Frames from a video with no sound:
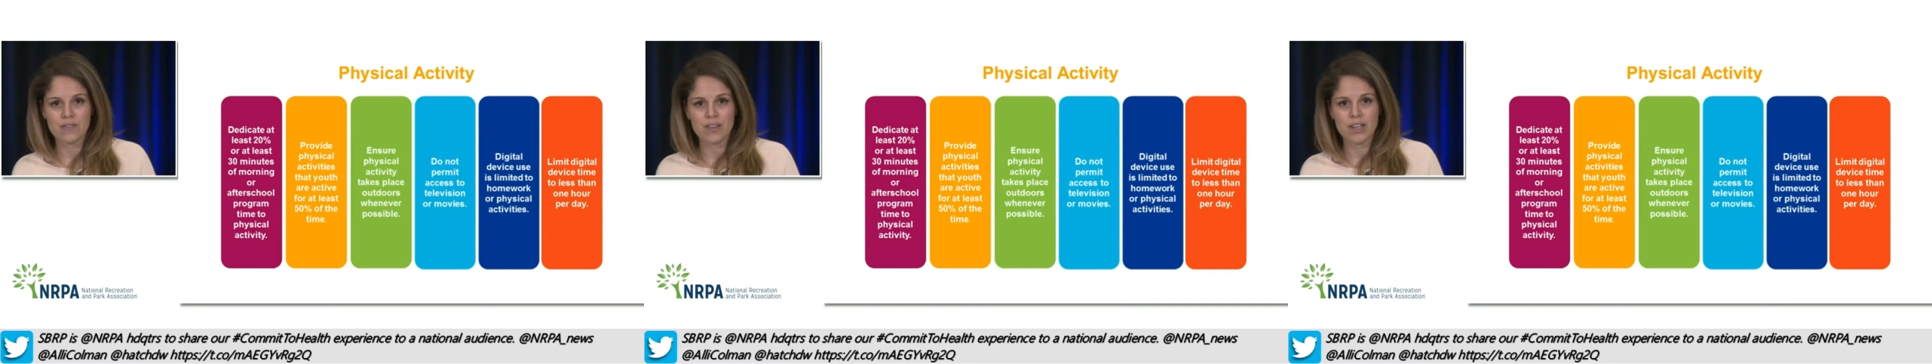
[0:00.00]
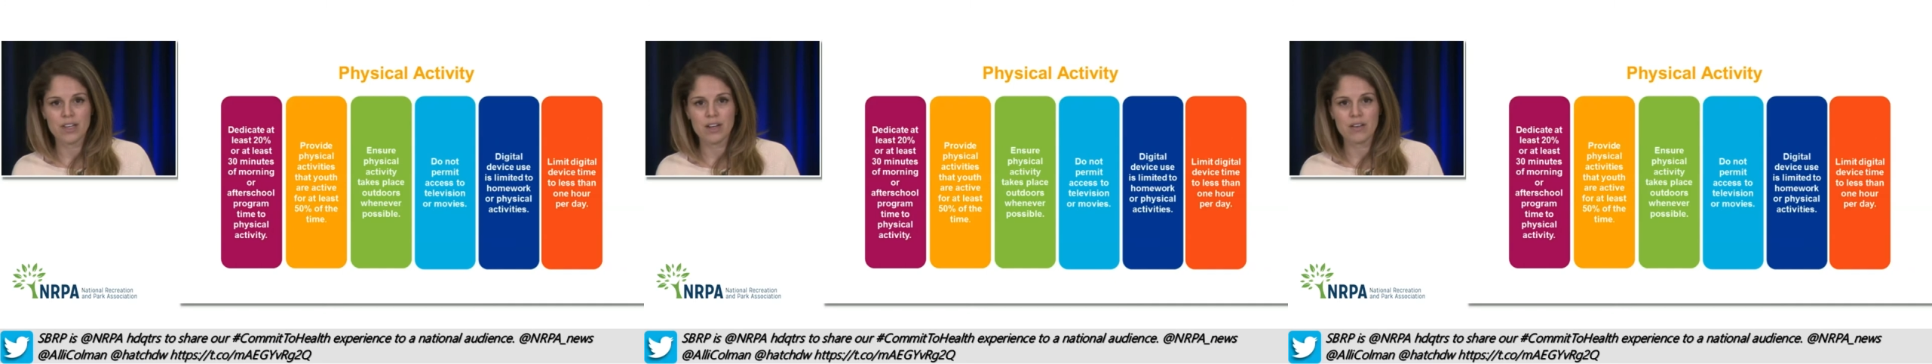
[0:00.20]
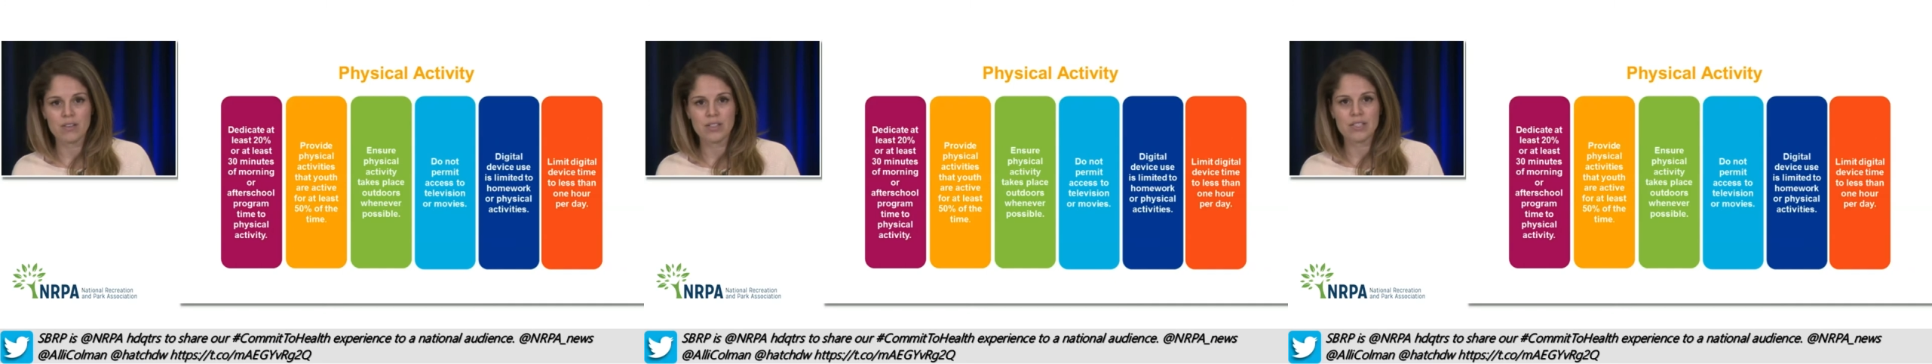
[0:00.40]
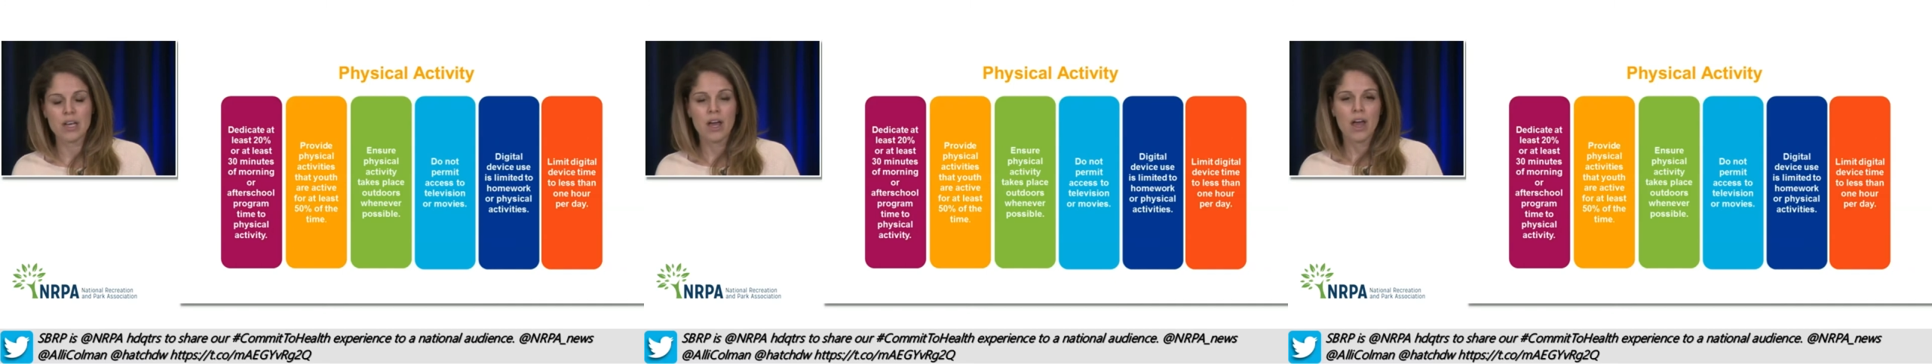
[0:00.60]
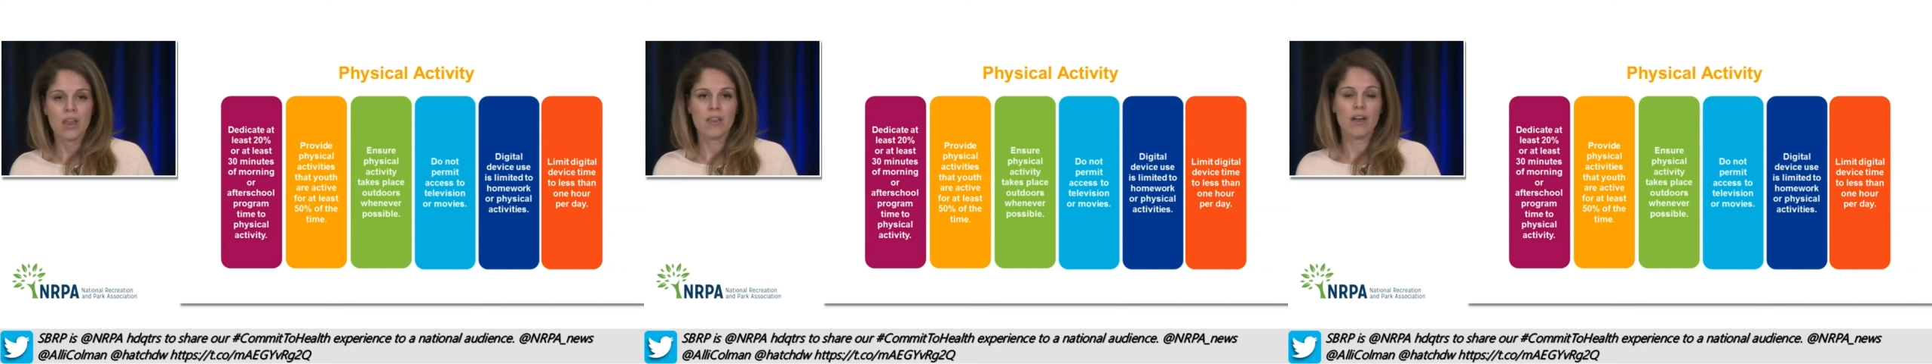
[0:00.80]
videos.
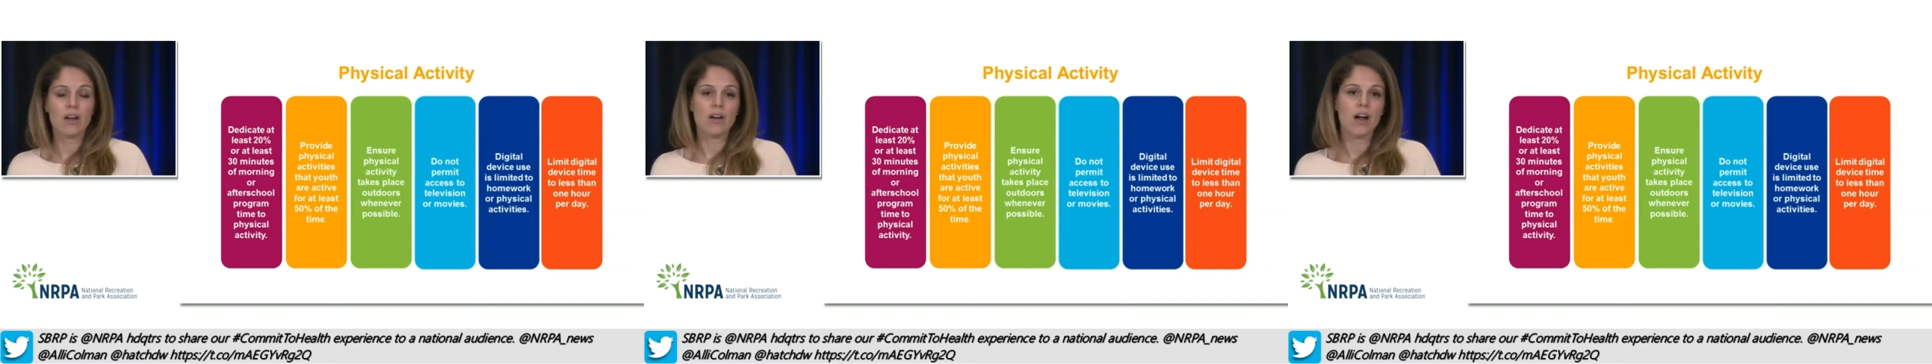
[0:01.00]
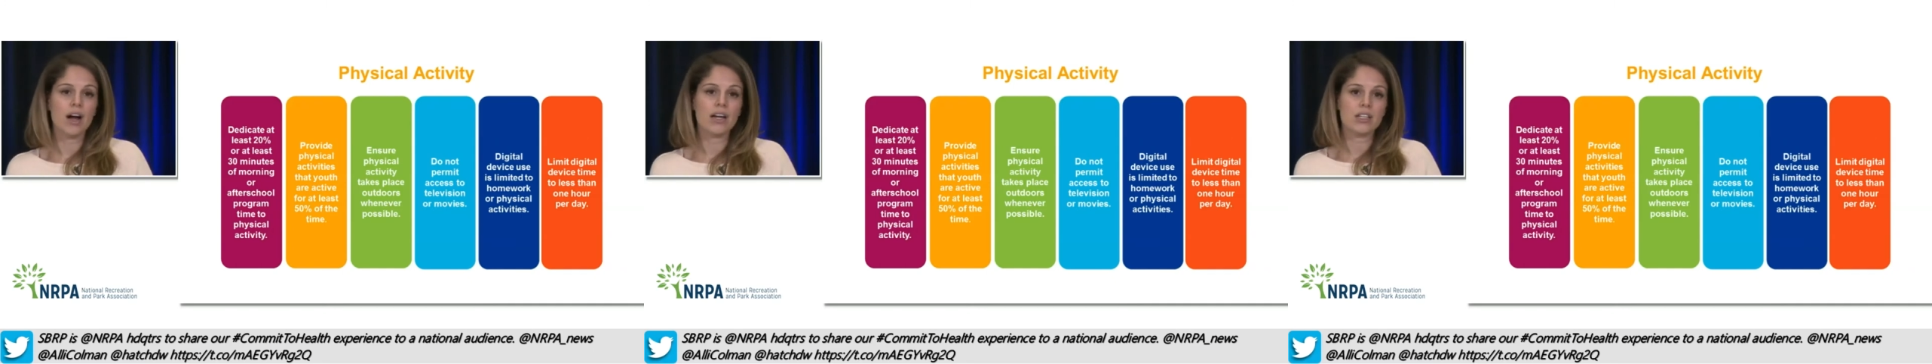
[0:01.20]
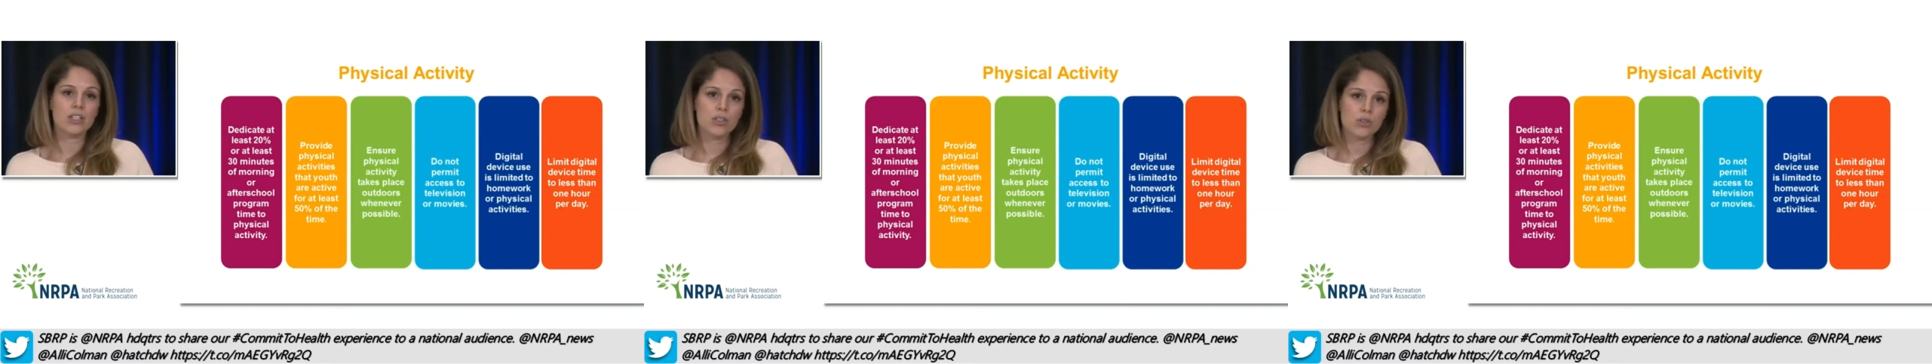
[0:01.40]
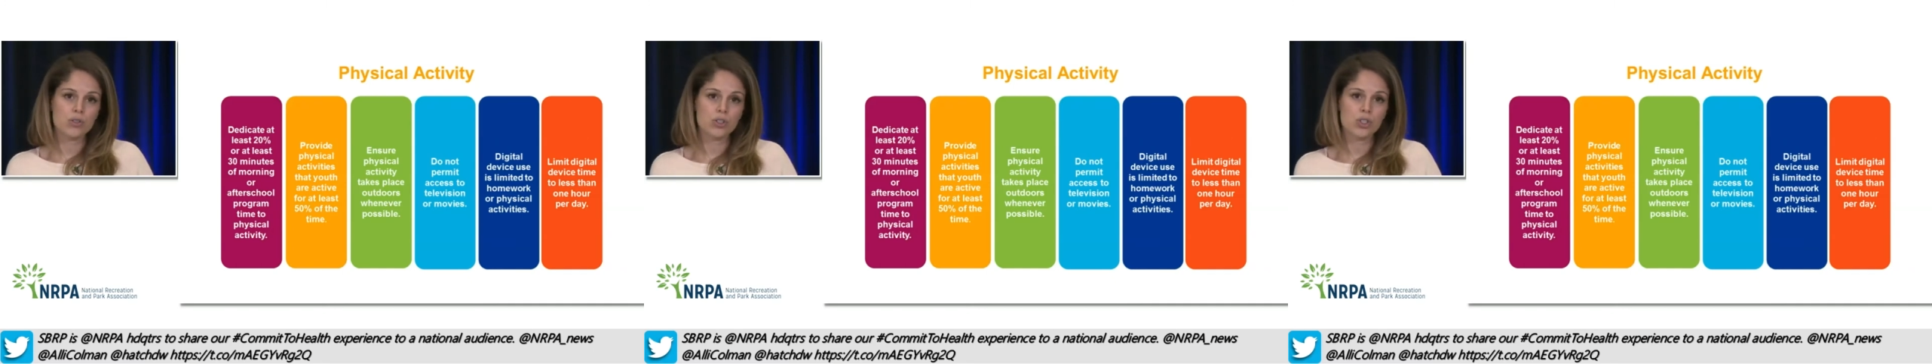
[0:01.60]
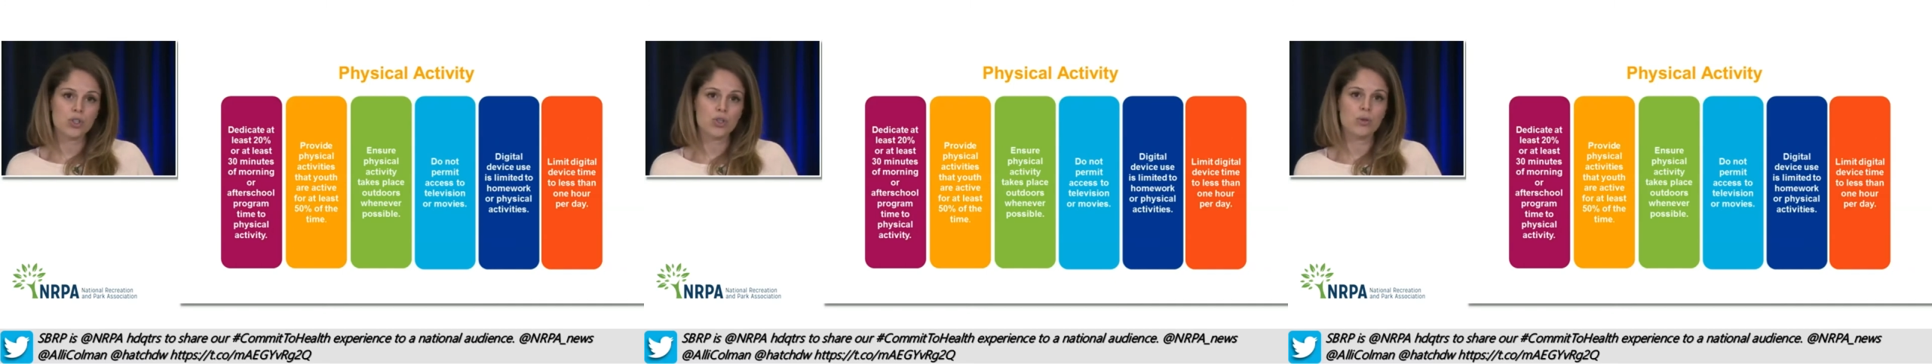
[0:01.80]
They're on
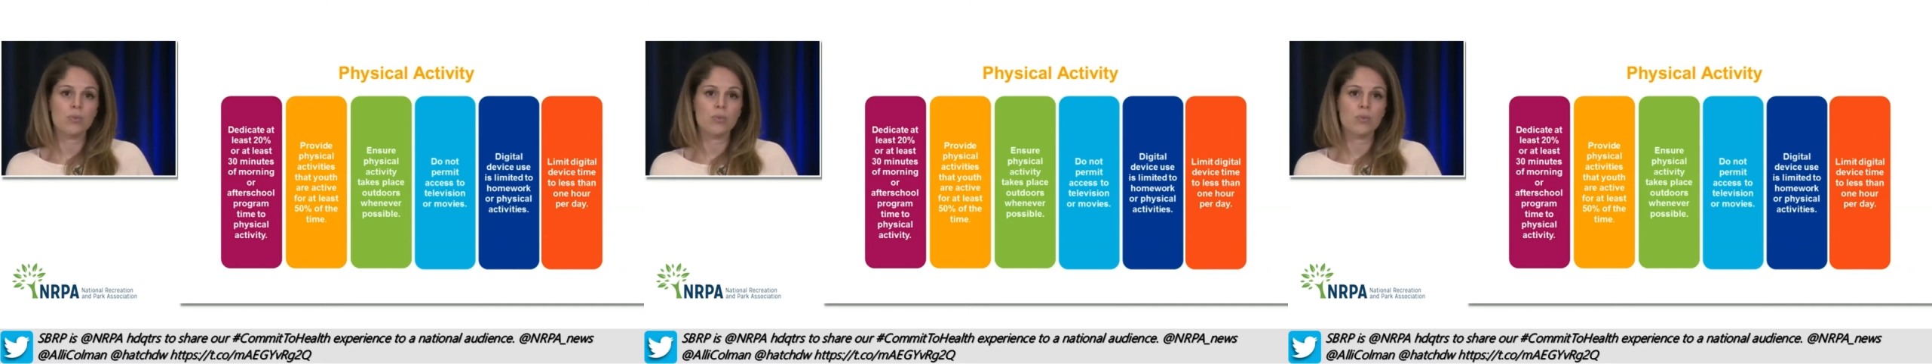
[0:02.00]
YouTube.